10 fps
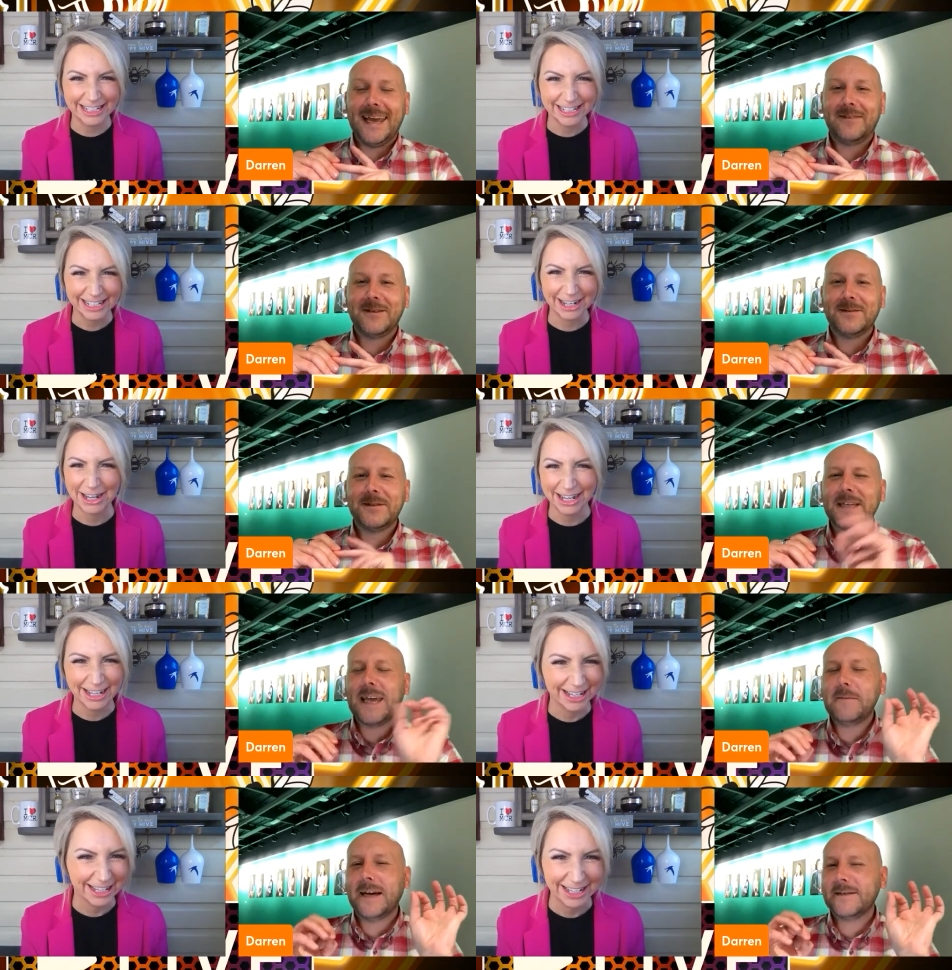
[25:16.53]
Speaker 1: yeah, we'll, we'll
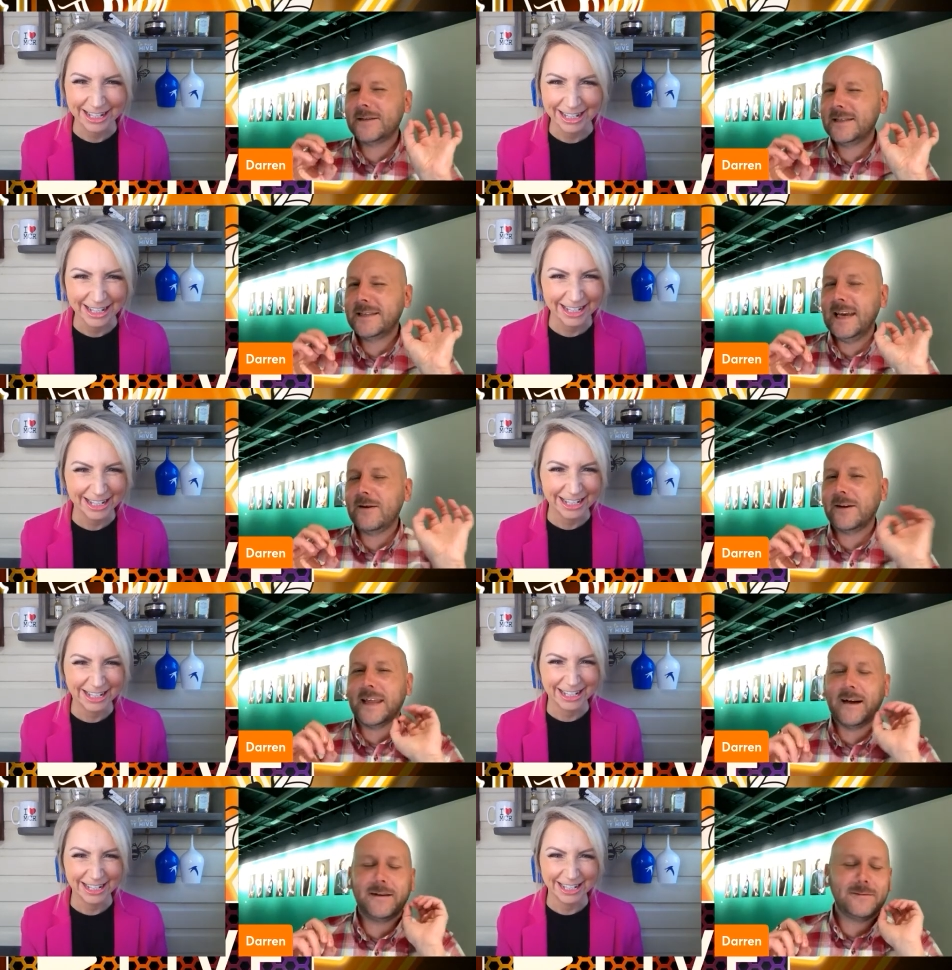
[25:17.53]
keep that secret
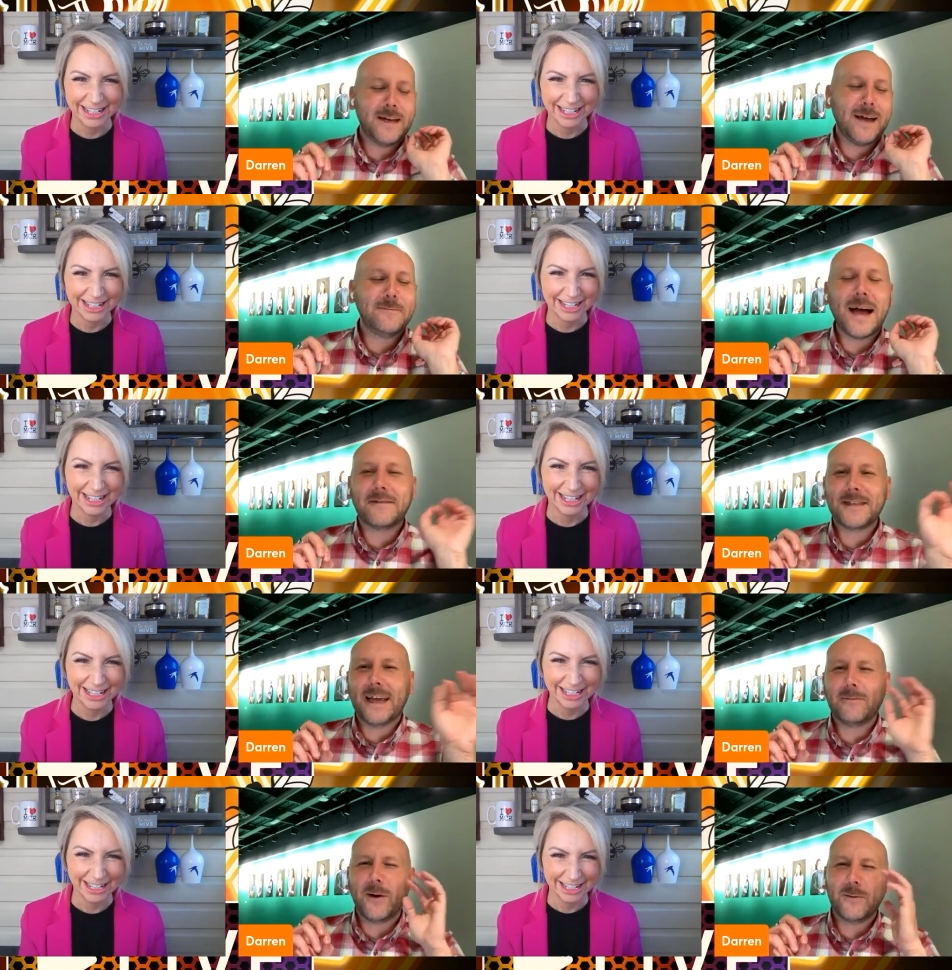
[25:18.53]
that um, after
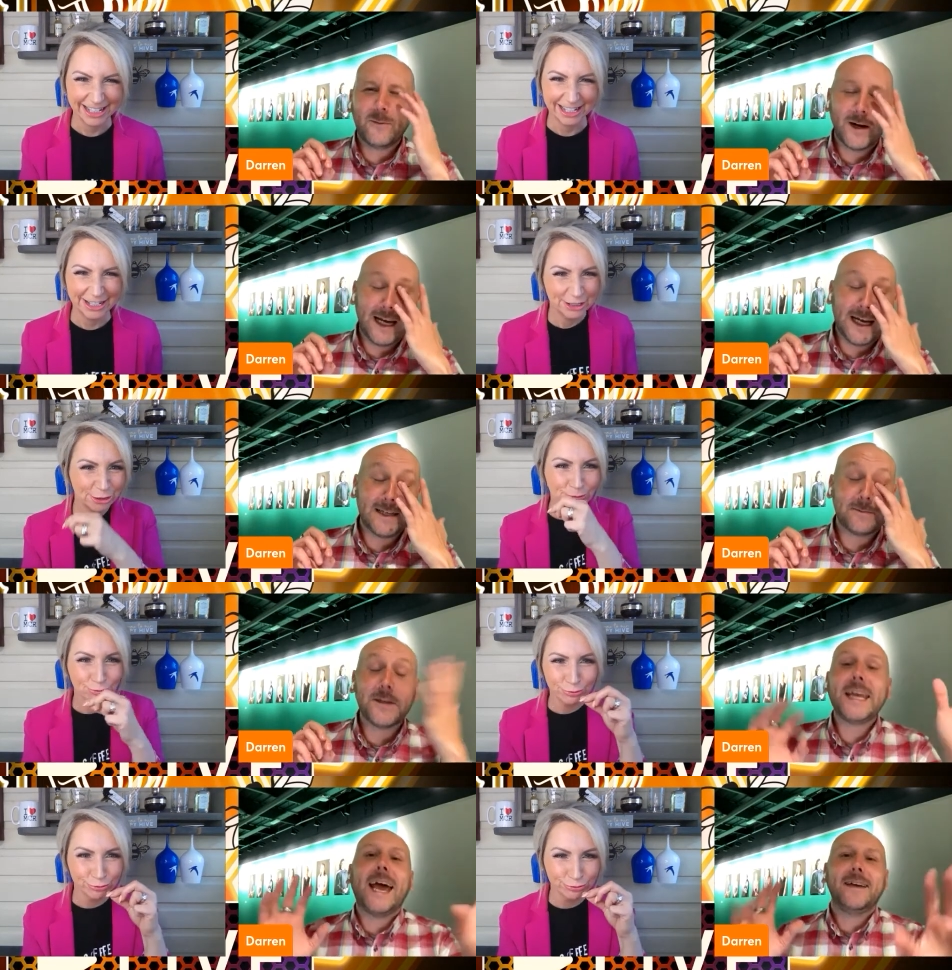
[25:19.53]
that what what it
Speaker 2: is,
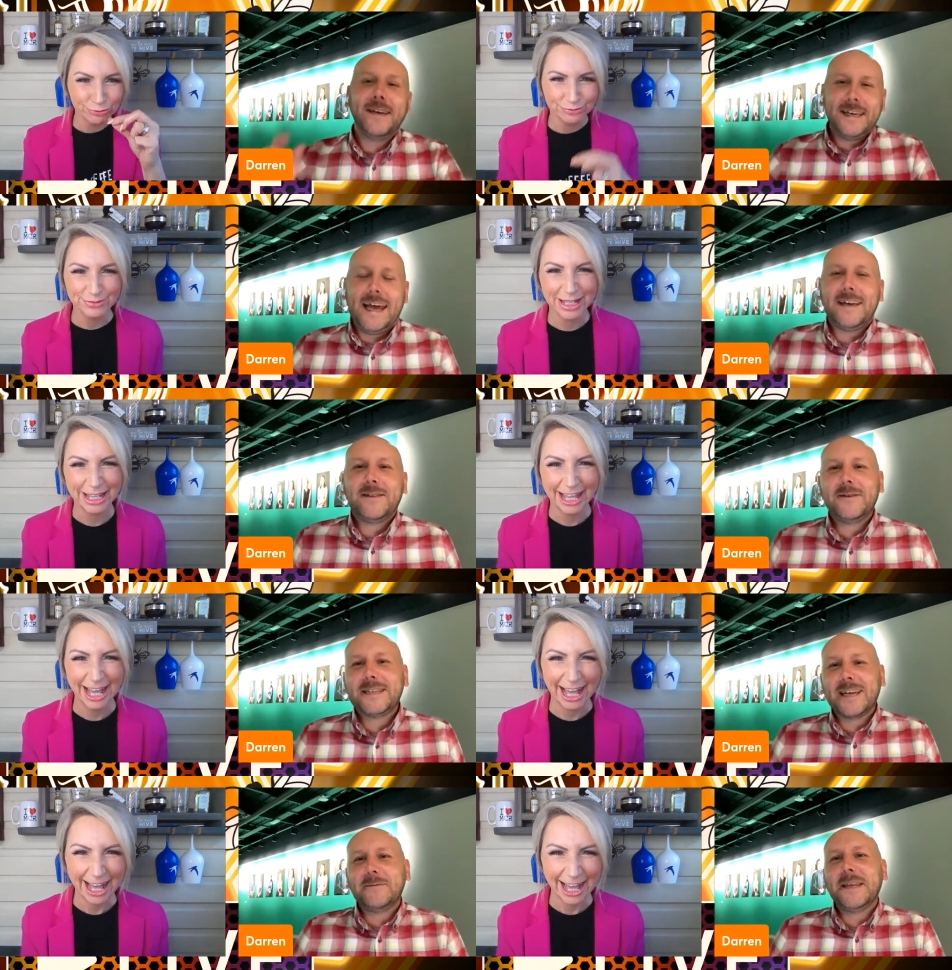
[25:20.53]
but yeah, yeah, there
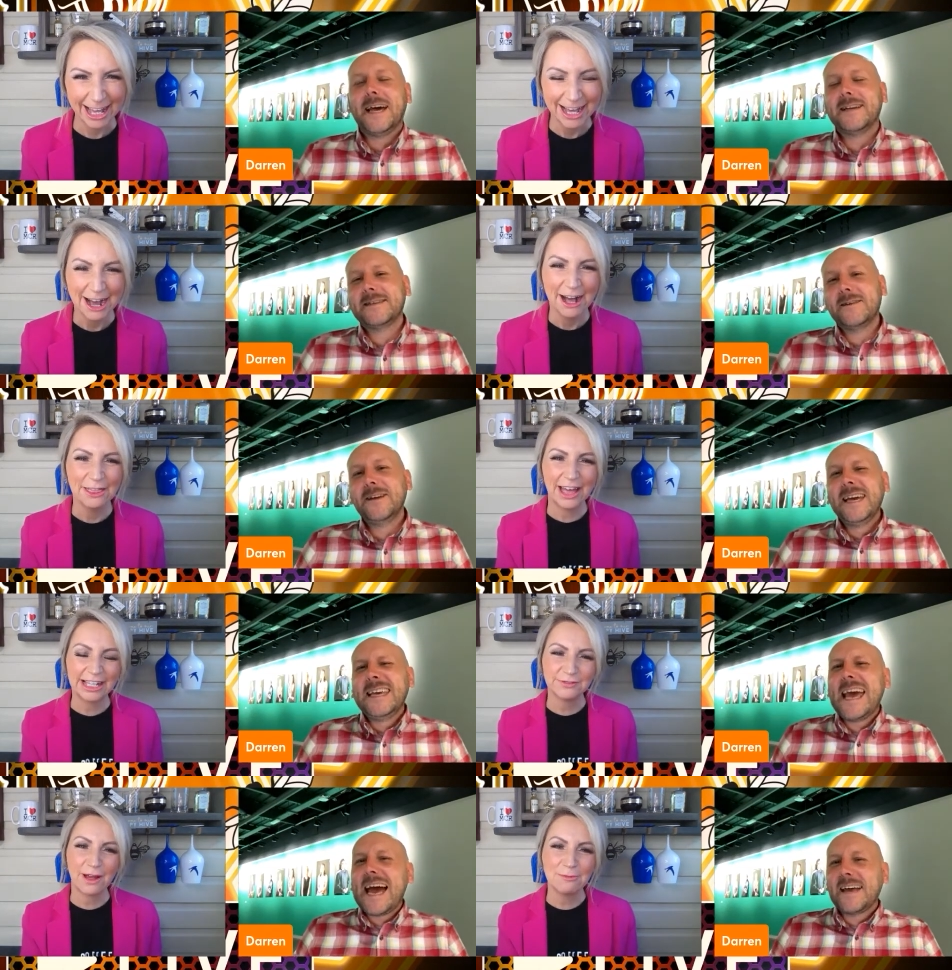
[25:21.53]
is going to be that. So
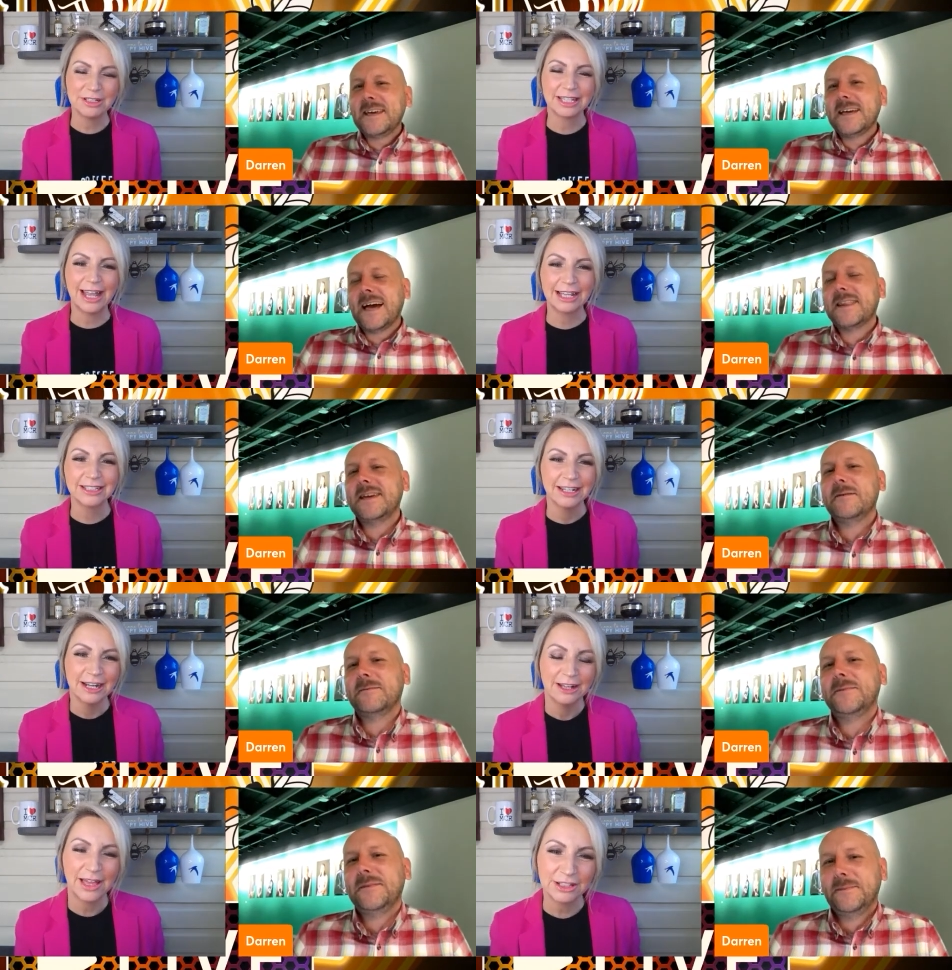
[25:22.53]
that's yeah, I think, that's, I think,
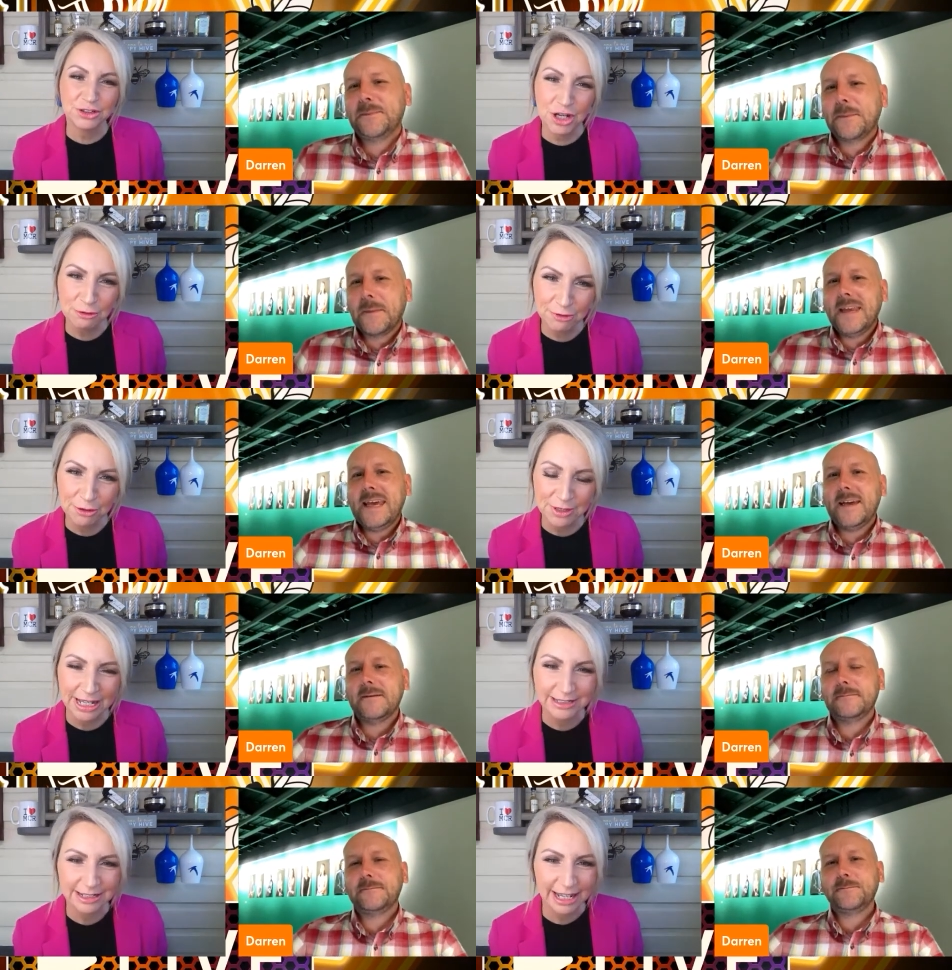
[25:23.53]
that's Joe Rooney,
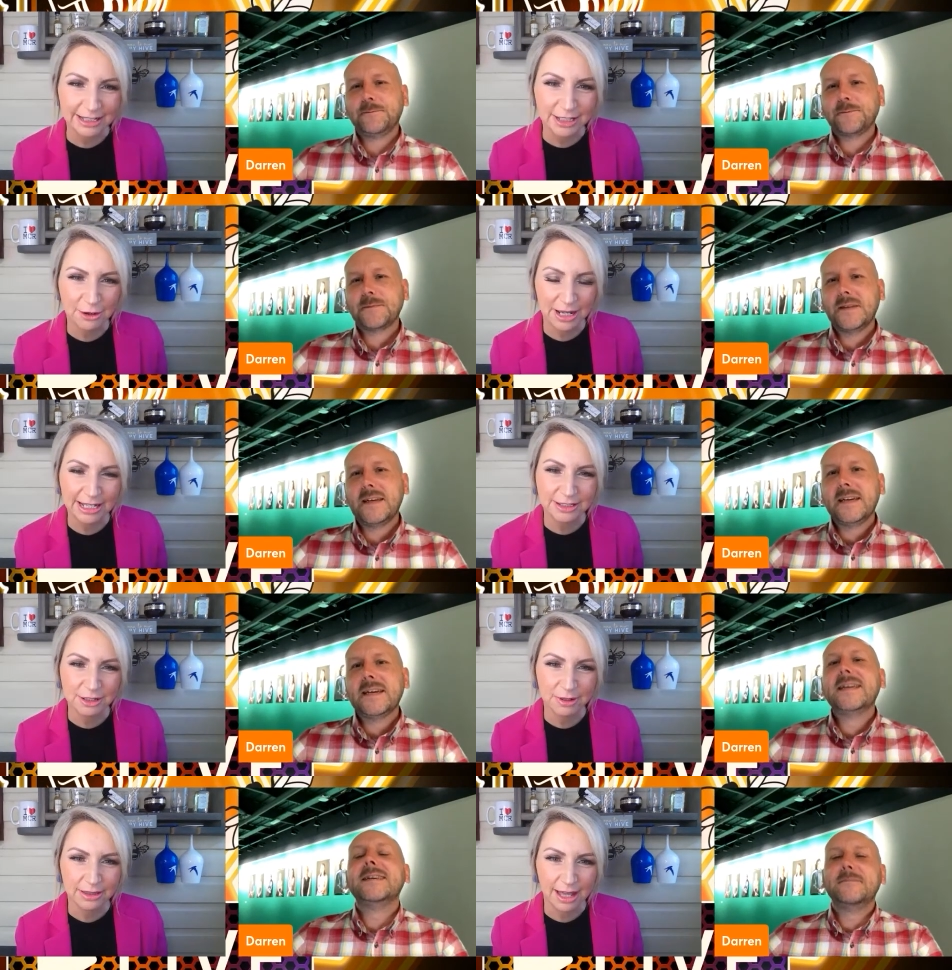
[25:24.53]
yeah. isn't it? So he's
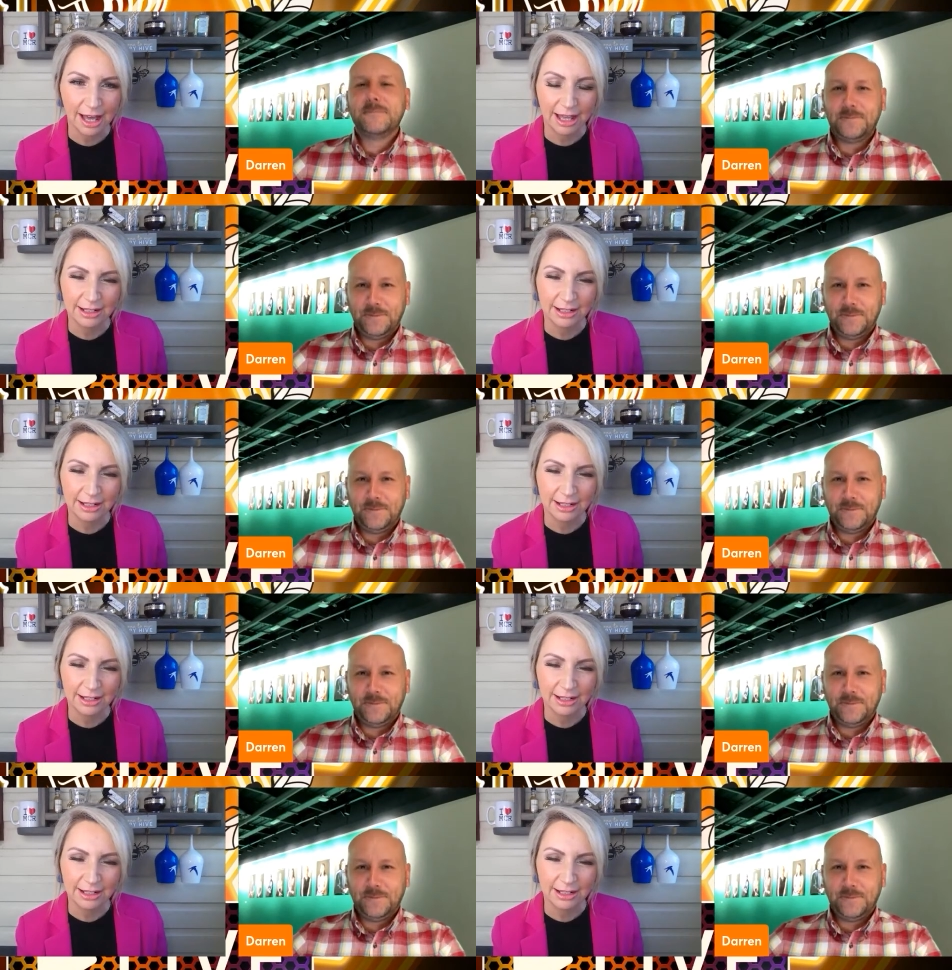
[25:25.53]
doing that,